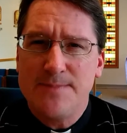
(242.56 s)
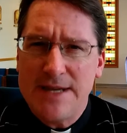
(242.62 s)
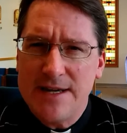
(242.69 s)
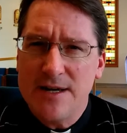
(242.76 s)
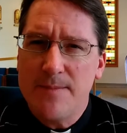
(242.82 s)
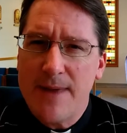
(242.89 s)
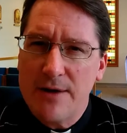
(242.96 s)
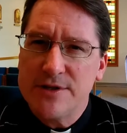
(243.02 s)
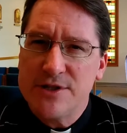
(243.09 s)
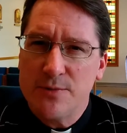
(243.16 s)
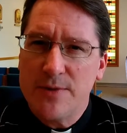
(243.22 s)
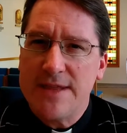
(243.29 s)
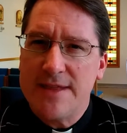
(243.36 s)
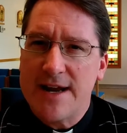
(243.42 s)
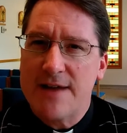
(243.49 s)
being about
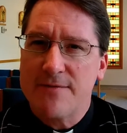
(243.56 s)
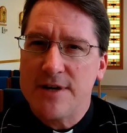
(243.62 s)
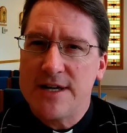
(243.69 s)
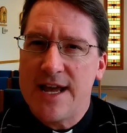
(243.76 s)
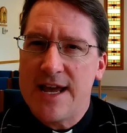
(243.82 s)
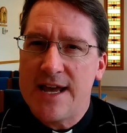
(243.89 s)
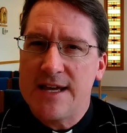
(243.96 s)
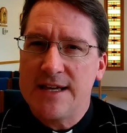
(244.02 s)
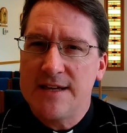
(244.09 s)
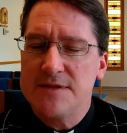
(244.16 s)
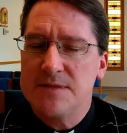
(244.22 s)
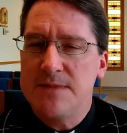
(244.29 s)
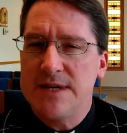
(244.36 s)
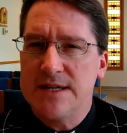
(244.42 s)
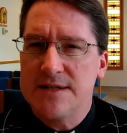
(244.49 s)
doing that every day
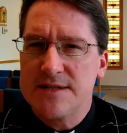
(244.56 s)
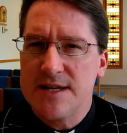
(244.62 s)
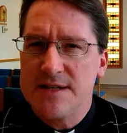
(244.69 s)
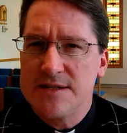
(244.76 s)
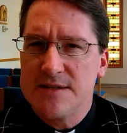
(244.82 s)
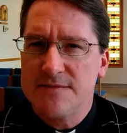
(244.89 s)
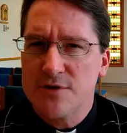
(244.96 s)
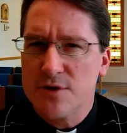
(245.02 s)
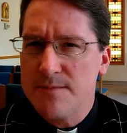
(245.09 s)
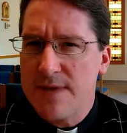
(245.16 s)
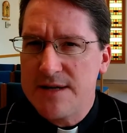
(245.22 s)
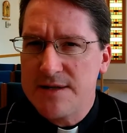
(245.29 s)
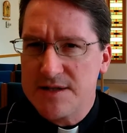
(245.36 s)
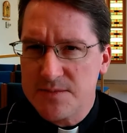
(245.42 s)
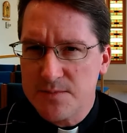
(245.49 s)
gives me a sense of
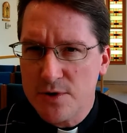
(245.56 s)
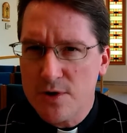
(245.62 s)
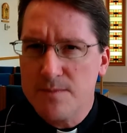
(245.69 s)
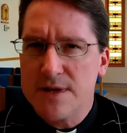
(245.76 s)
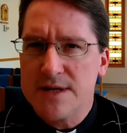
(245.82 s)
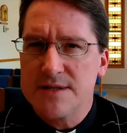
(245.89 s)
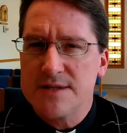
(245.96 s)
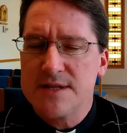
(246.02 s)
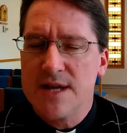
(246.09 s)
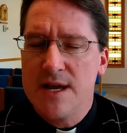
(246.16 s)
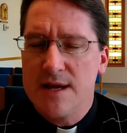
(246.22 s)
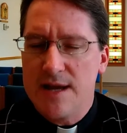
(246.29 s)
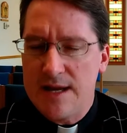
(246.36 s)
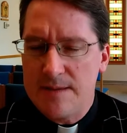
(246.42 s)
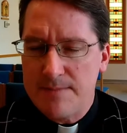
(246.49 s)
tremendous purpose
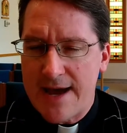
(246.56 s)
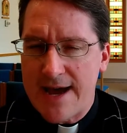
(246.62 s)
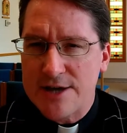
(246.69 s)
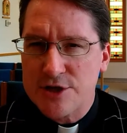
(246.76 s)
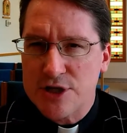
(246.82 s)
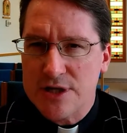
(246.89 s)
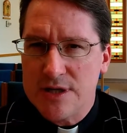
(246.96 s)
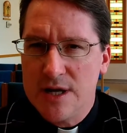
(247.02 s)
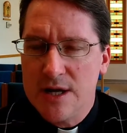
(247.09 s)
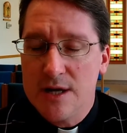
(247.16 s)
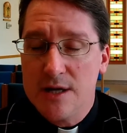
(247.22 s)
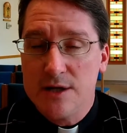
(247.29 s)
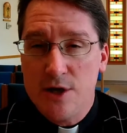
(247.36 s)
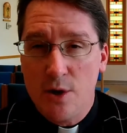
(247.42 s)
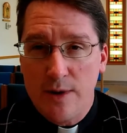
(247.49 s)
and passion,
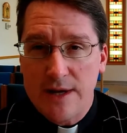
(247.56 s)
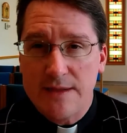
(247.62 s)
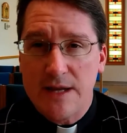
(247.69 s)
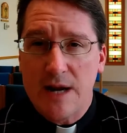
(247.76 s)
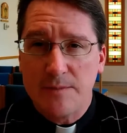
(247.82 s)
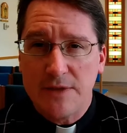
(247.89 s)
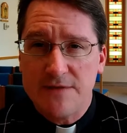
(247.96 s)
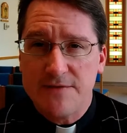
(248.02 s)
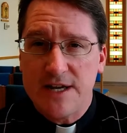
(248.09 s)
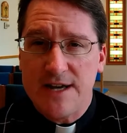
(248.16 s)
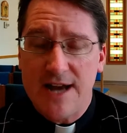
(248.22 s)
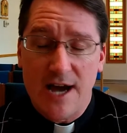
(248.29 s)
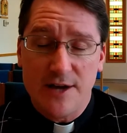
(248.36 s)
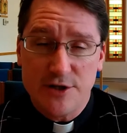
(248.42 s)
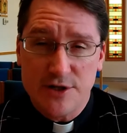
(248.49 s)
knowing that I'm living
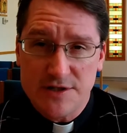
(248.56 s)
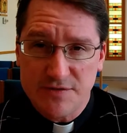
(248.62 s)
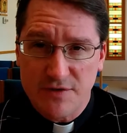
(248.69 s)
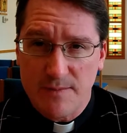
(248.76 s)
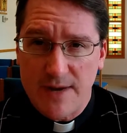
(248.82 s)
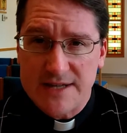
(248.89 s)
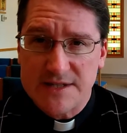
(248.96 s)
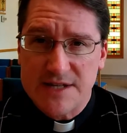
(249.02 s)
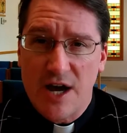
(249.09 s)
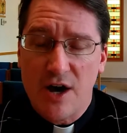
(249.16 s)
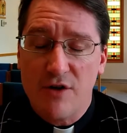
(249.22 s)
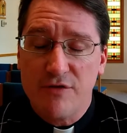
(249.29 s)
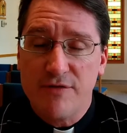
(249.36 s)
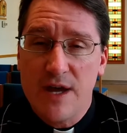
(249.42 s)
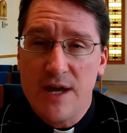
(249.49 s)
not just for
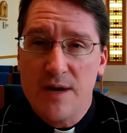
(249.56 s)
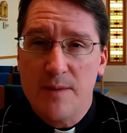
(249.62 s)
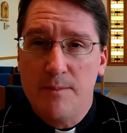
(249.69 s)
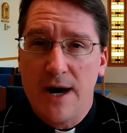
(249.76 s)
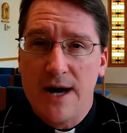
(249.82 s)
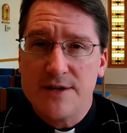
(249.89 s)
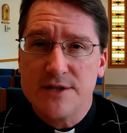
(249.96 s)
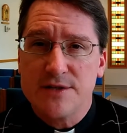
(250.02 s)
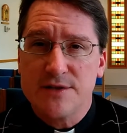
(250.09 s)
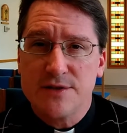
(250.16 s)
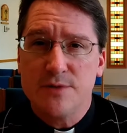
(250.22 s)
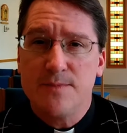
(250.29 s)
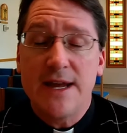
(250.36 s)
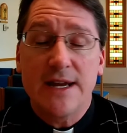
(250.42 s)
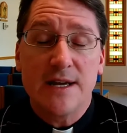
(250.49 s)
myself, but
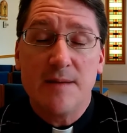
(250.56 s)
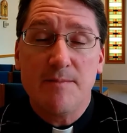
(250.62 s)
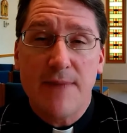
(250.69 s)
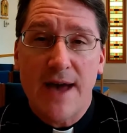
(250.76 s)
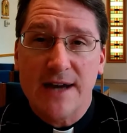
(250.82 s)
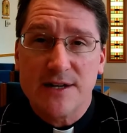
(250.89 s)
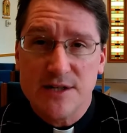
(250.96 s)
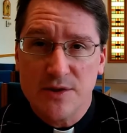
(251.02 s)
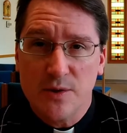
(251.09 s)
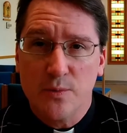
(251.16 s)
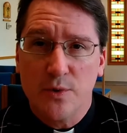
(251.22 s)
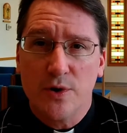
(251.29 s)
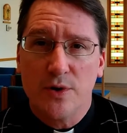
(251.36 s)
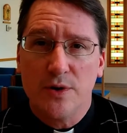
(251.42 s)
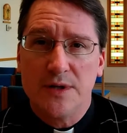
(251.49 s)
to make an impact in the
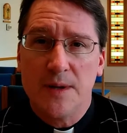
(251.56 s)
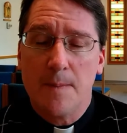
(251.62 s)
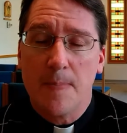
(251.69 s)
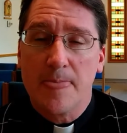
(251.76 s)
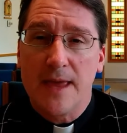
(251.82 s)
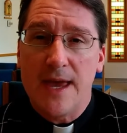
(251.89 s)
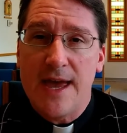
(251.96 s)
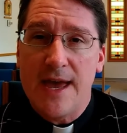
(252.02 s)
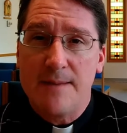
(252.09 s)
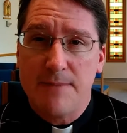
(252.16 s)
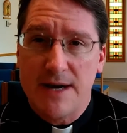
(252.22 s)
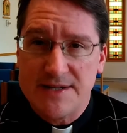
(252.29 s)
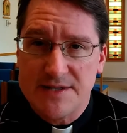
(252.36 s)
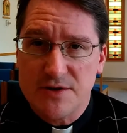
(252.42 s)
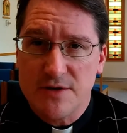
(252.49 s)
world and
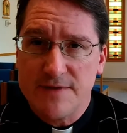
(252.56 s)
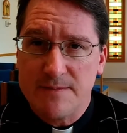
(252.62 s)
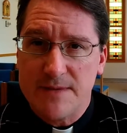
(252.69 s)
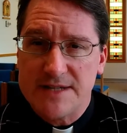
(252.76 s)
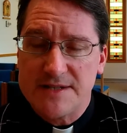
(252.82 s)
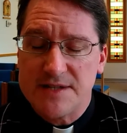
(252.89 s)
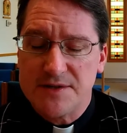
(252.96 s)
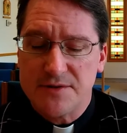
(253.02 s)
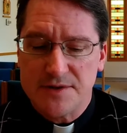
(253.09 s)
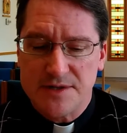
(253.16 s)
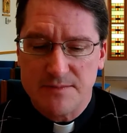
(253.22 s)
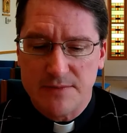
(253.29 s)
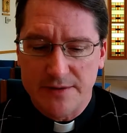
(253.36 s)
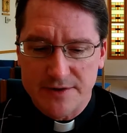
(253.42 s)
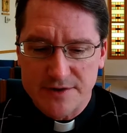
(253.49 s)
by serving my sisters
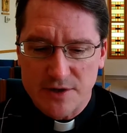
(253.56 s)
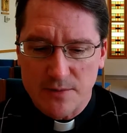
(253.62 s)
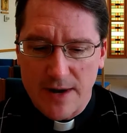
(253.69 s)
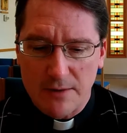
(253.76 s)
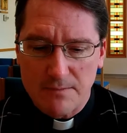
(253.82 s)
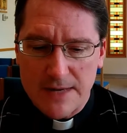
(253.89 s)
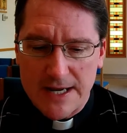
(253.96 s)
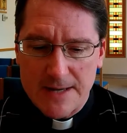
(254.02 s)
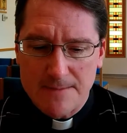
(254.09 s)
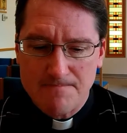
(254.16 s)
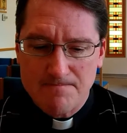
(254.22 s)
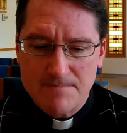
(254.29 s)
and brothers around me.